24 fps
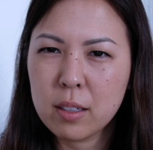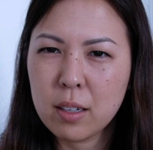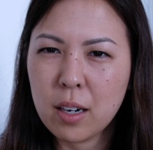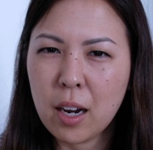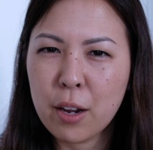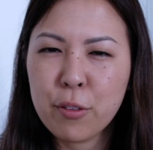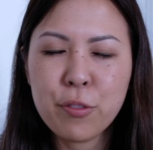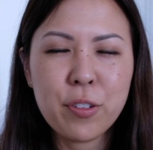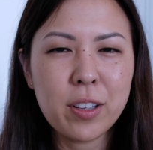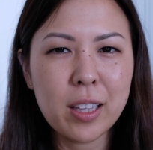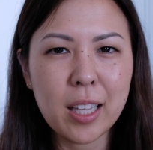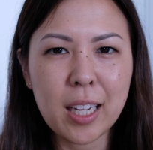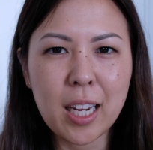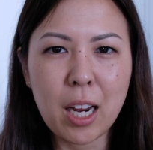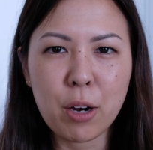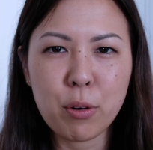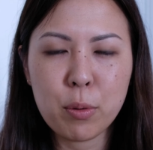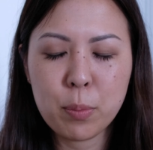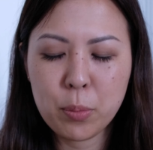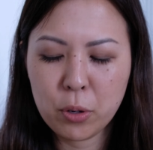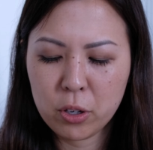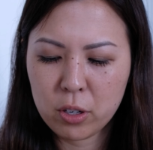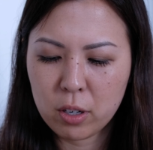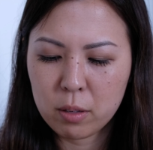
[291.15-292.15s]
I feel like I
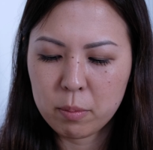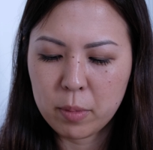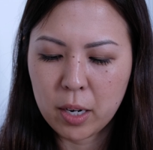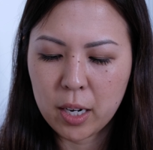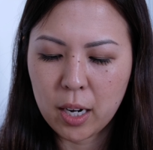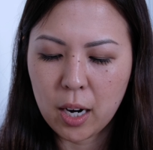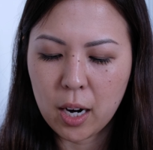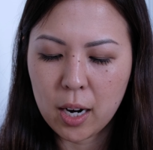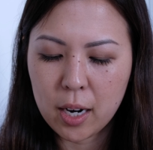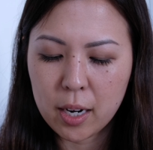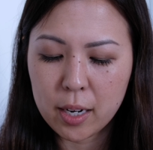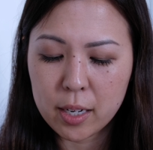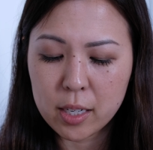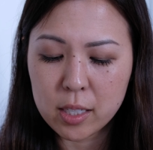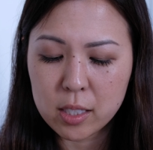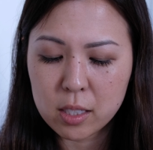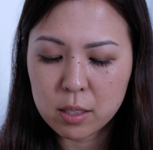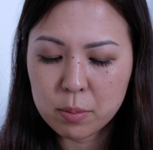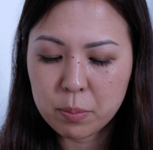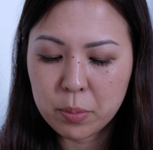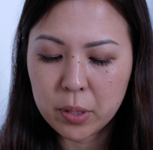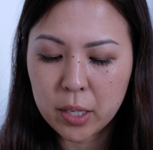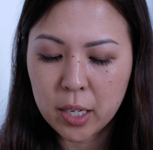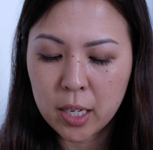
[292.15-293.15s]
would put on my
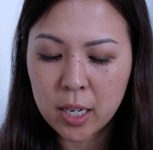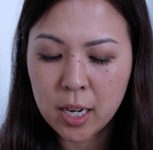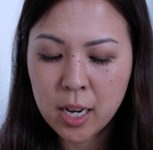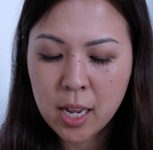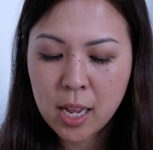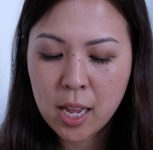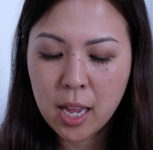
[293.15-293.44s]
eyes, but